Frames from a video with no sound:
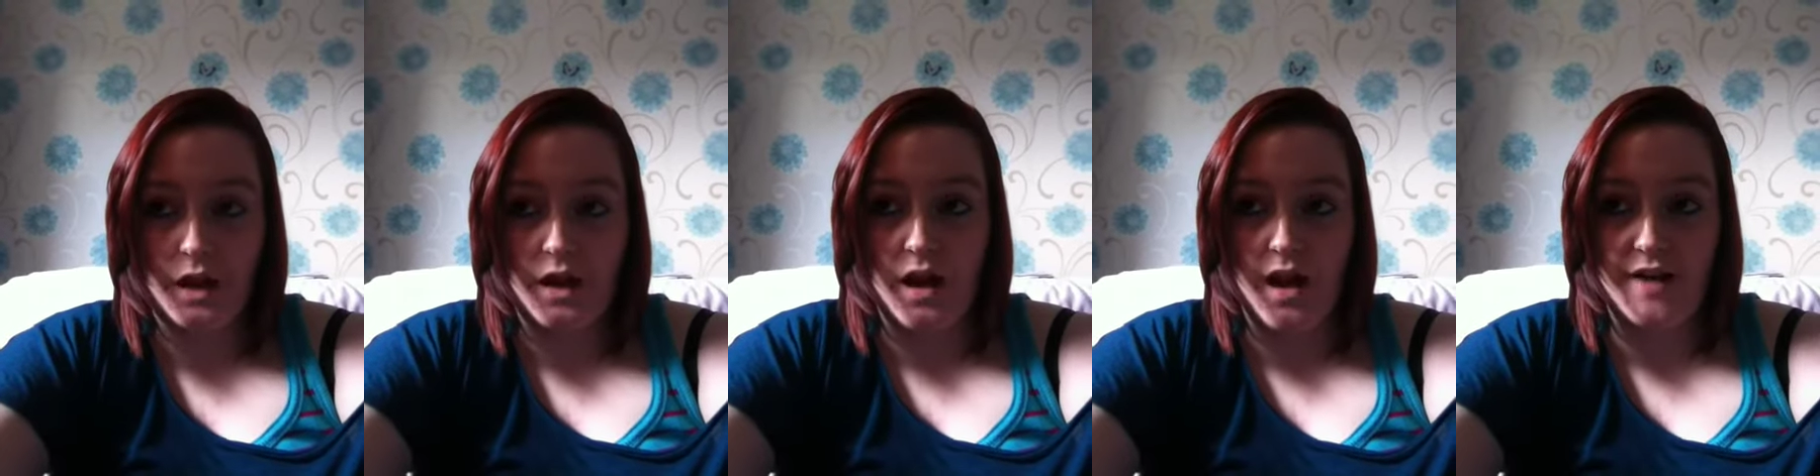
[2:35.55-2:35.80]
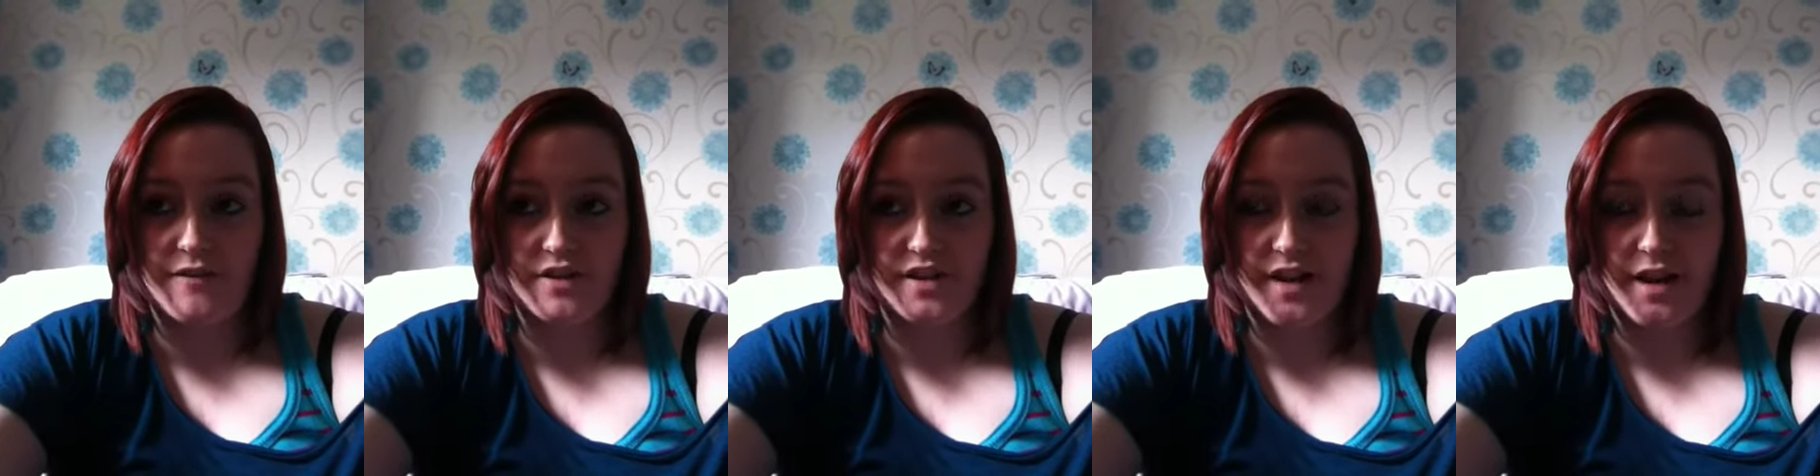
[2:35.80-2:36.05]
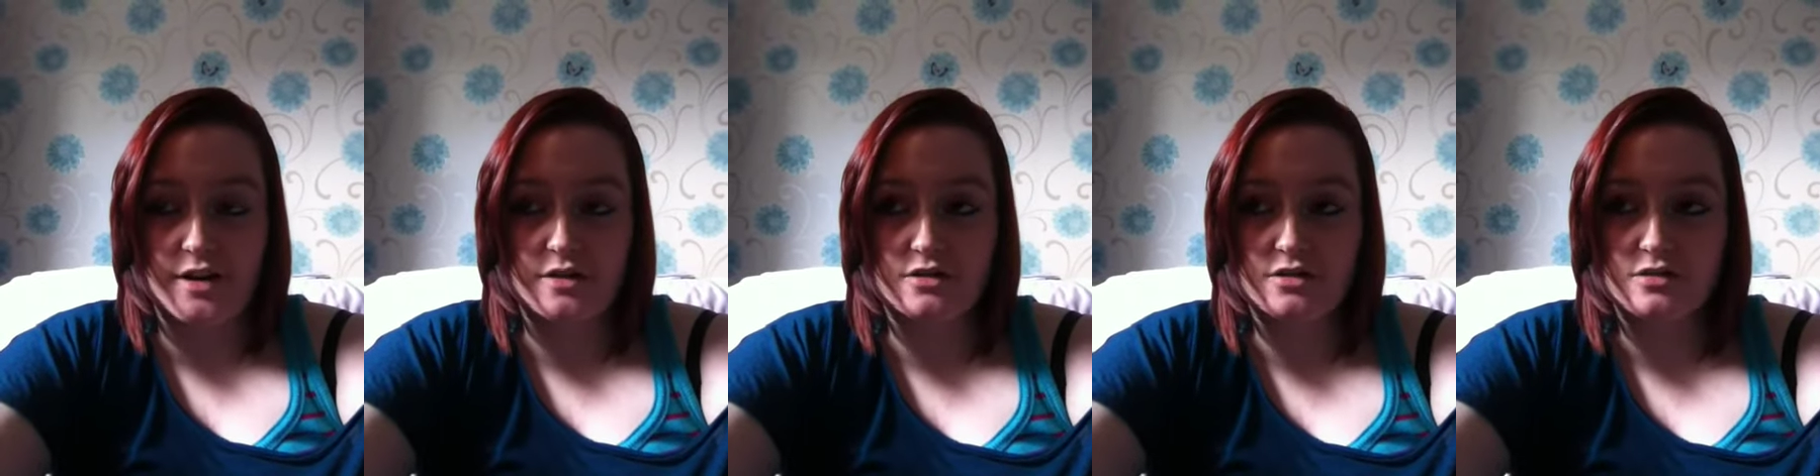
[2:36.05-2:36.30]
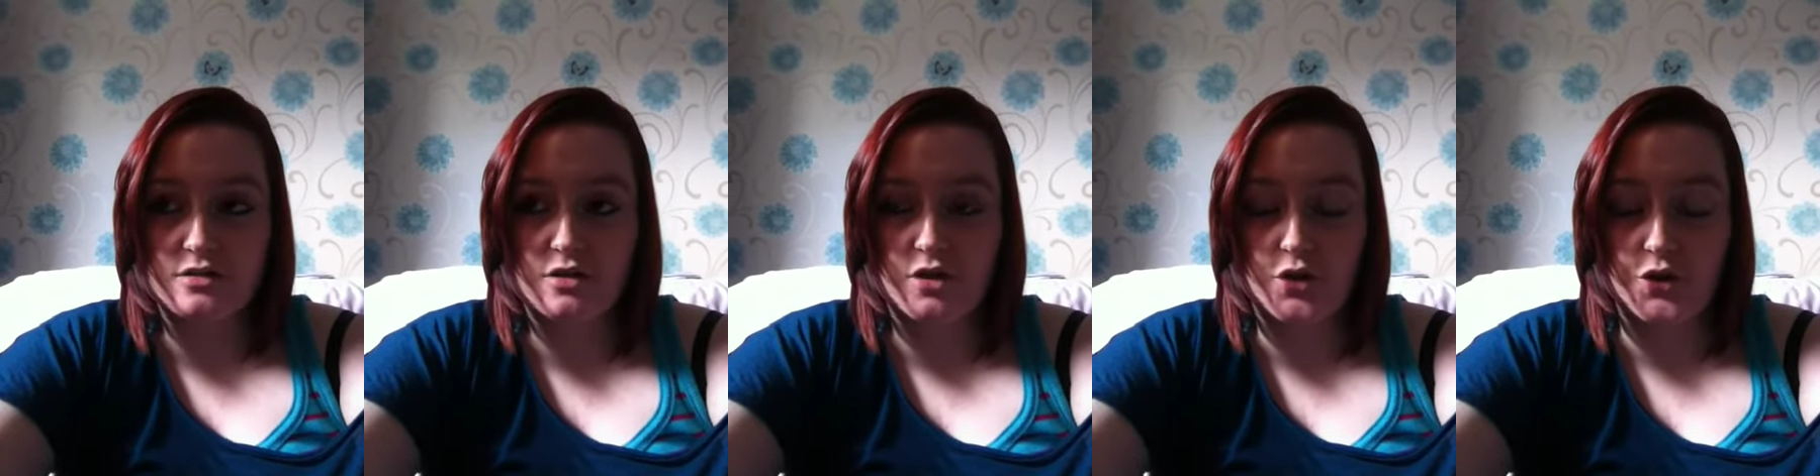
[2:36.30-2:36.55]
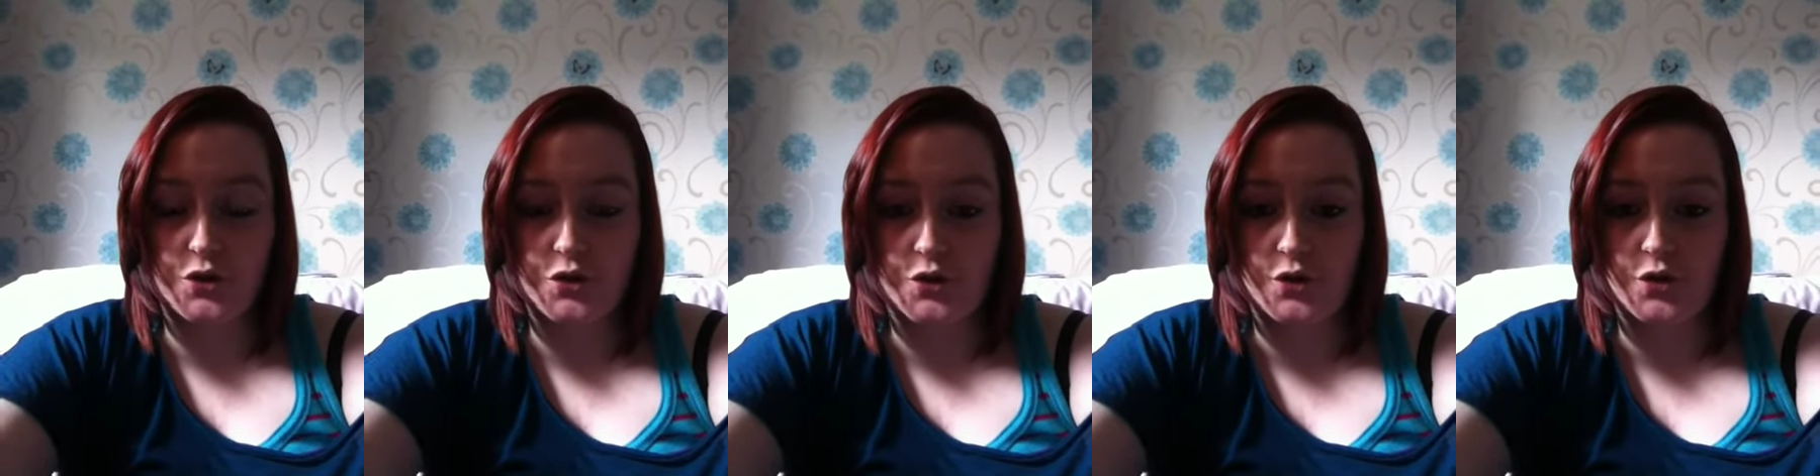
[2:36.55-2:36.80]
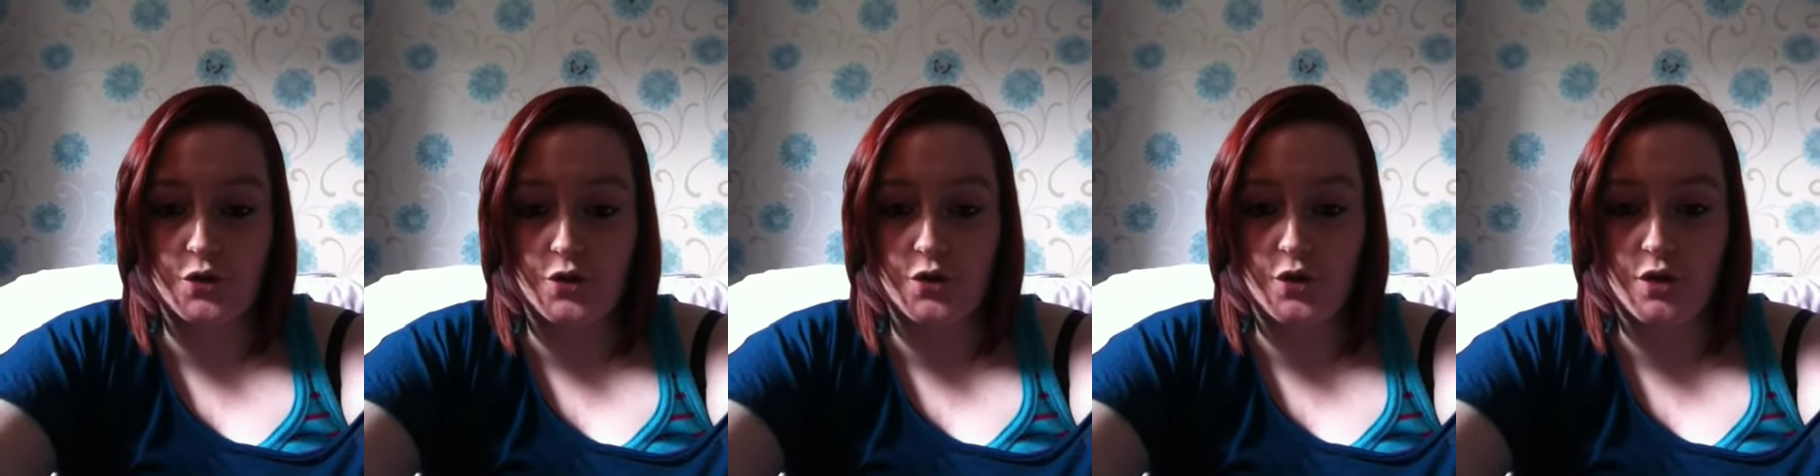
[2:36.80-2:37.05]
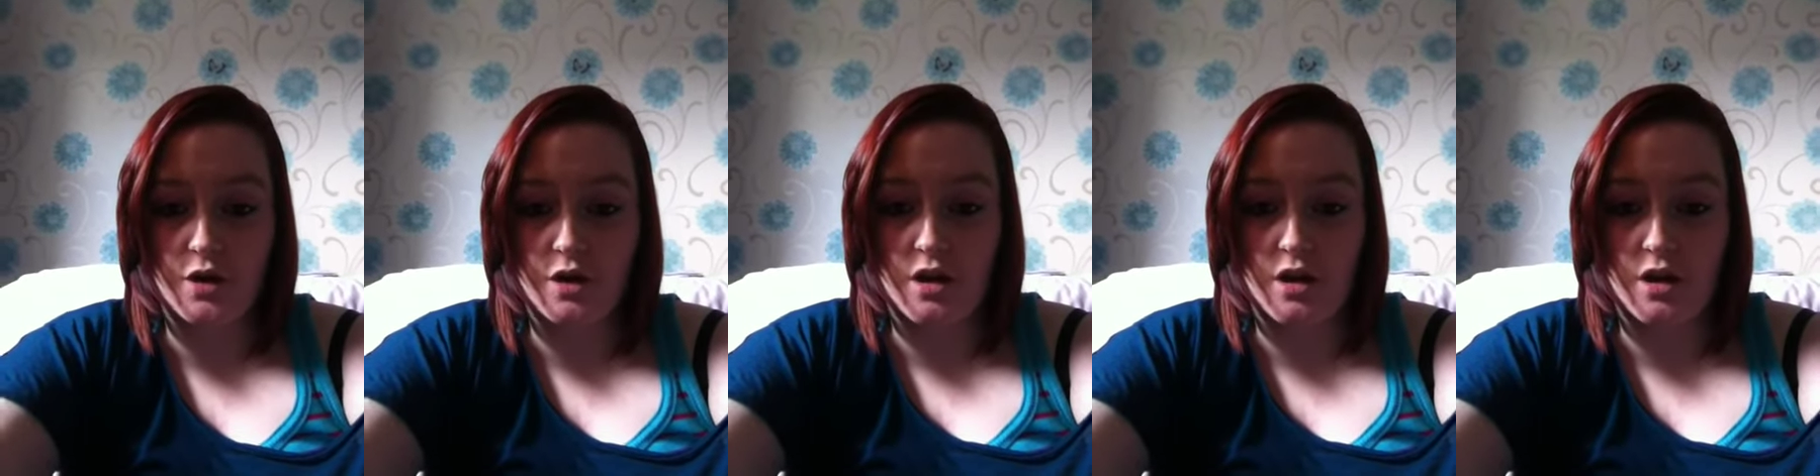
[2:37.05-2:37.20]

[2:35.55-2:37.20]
I have a girl who